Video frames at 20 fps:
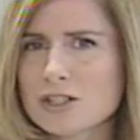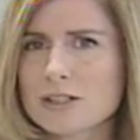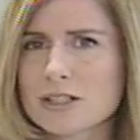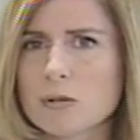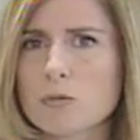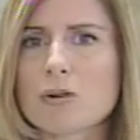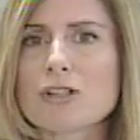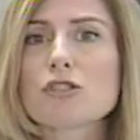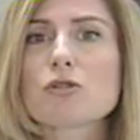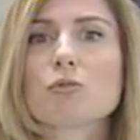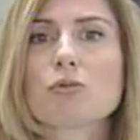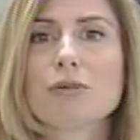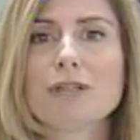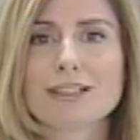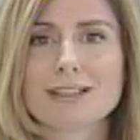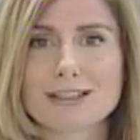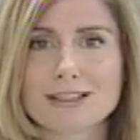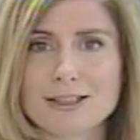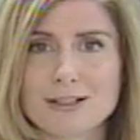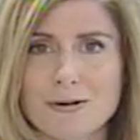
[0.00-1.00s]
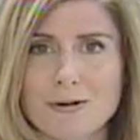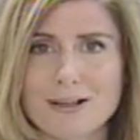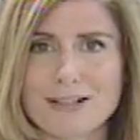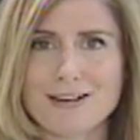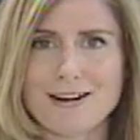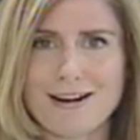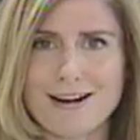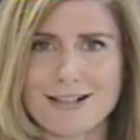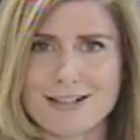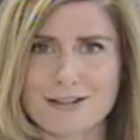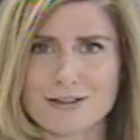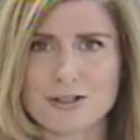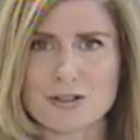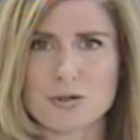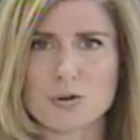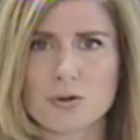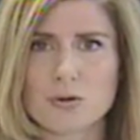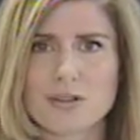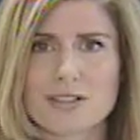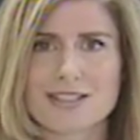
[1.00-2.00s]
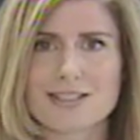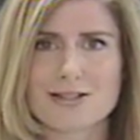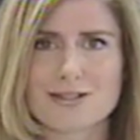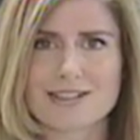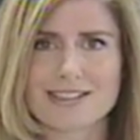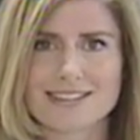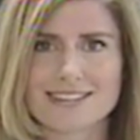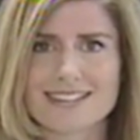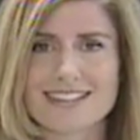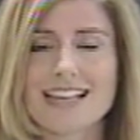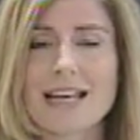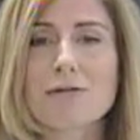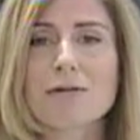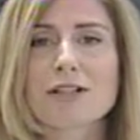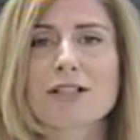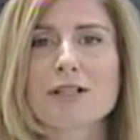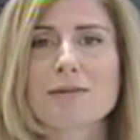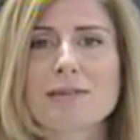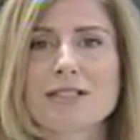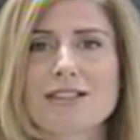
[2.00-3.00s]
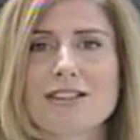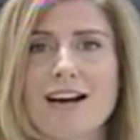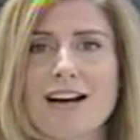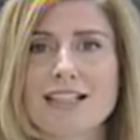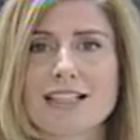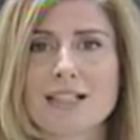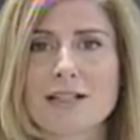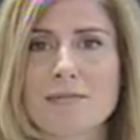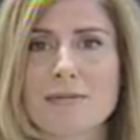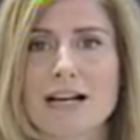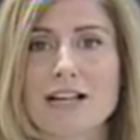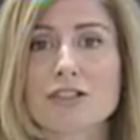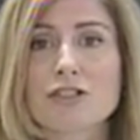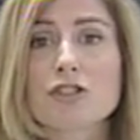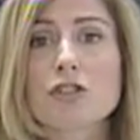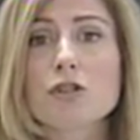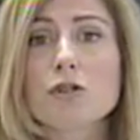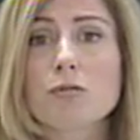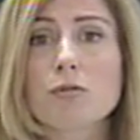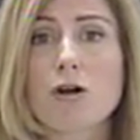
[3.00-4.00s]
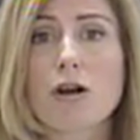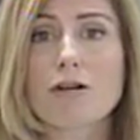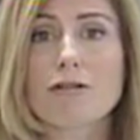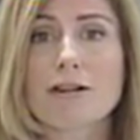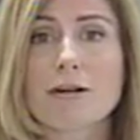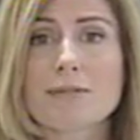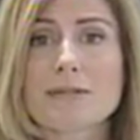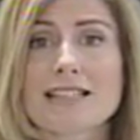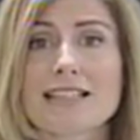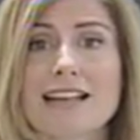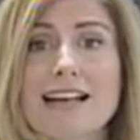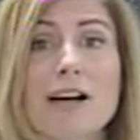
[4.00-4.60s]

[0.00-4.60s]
look at what's really going on in the school district. Today, we're going to be talking about two programs that